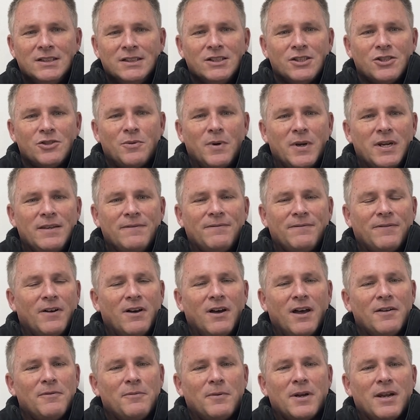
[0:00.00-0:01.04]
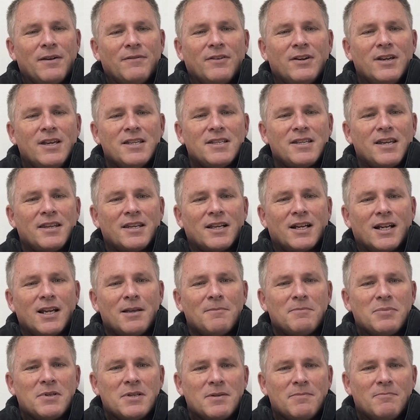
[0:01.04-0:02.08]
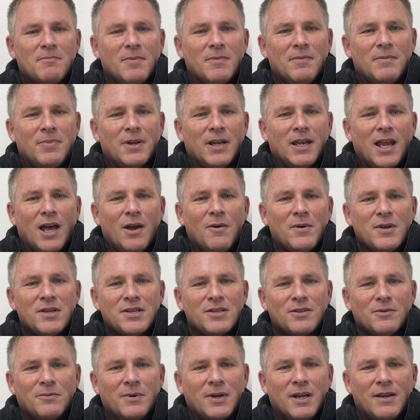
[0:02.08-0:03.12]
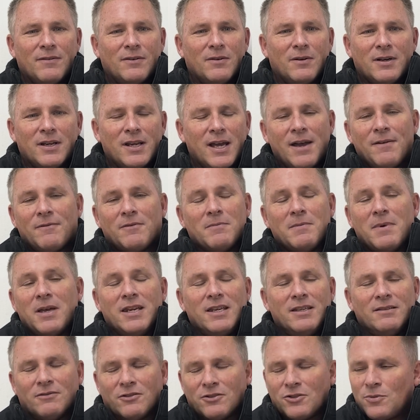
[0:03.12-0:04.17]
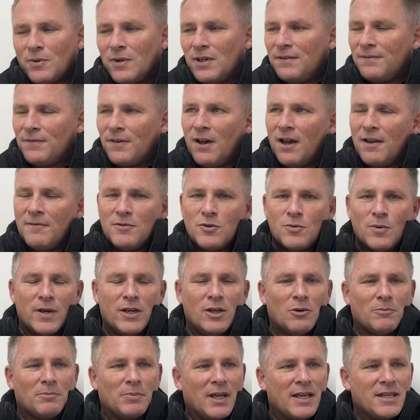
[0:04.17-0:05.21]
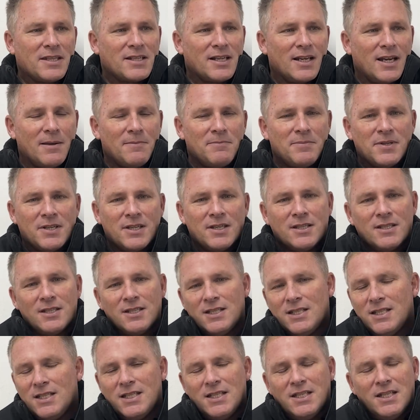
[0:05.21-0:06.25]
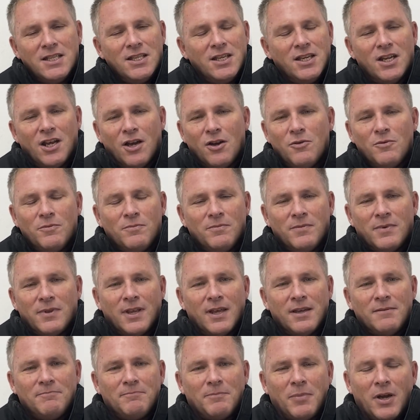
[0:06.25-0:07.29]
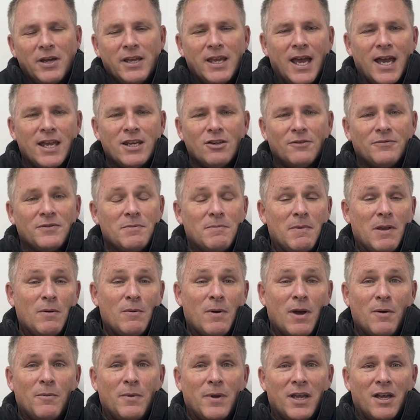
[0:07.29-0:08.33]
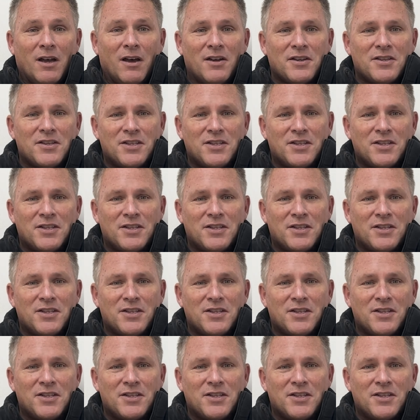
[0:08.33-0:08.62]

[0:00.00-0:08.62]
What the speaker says: 25, whatever it is, other clubs below us or whatever, however many, not 25, 20 or plus clubs, and you know, they bite your hand off to be where we are.